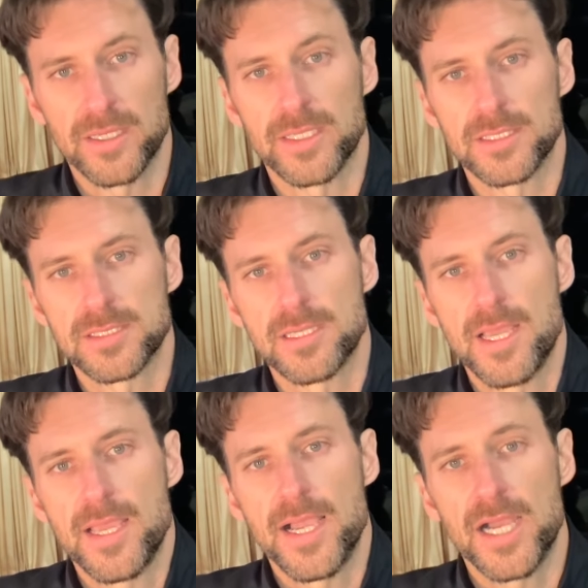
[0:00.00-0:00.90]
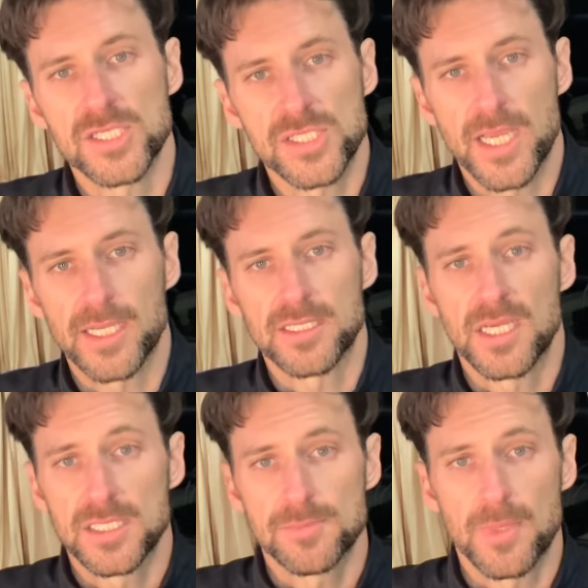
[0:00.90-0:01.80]
at hashtag
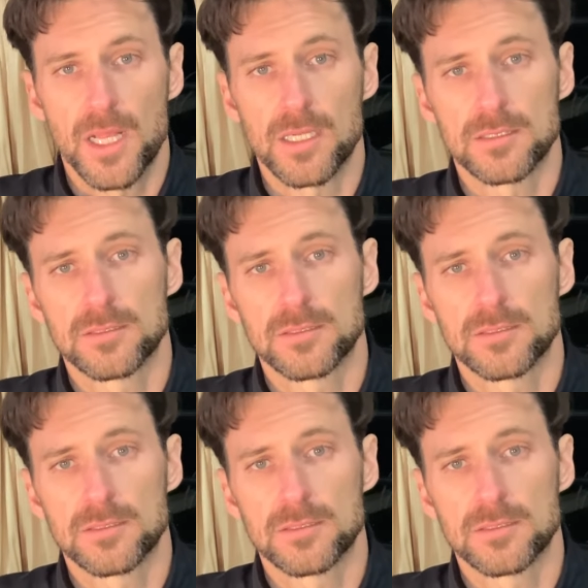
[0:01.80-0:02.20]
TucksBlog.